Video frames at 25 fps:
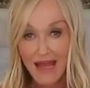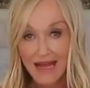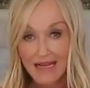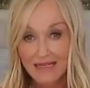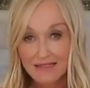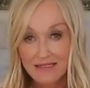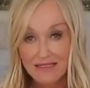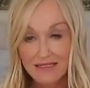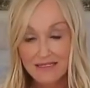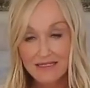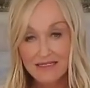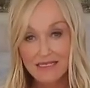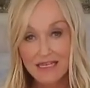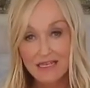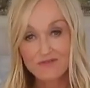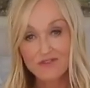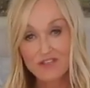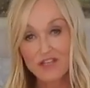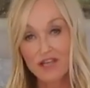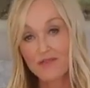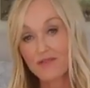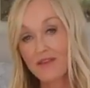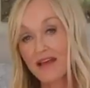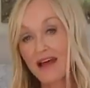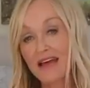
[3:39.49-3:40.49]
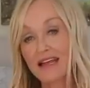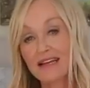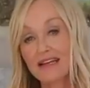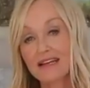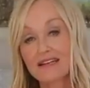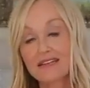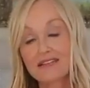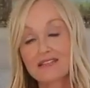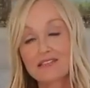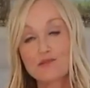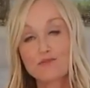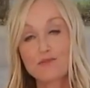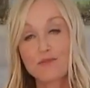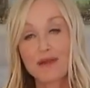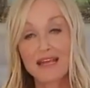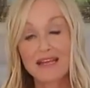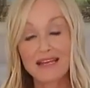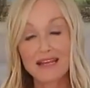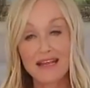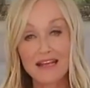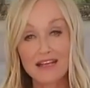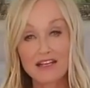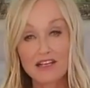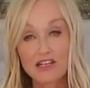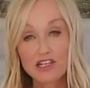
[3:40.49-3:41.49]
And since I've done that, it has
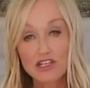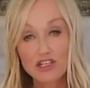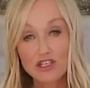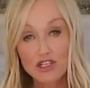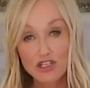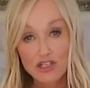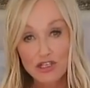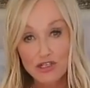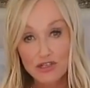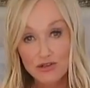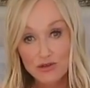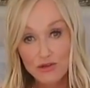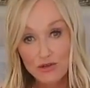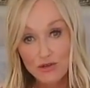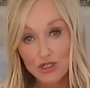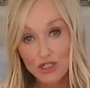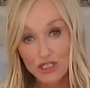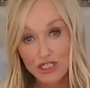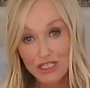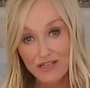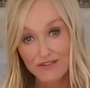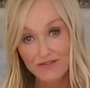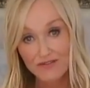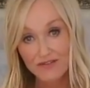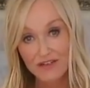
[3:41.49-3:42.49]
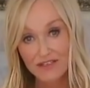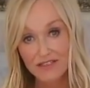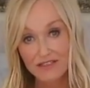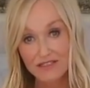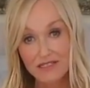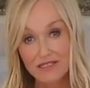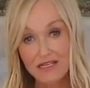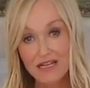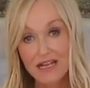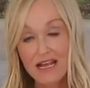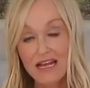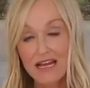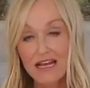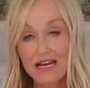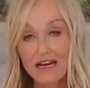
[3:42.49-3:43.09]
made a huge difference.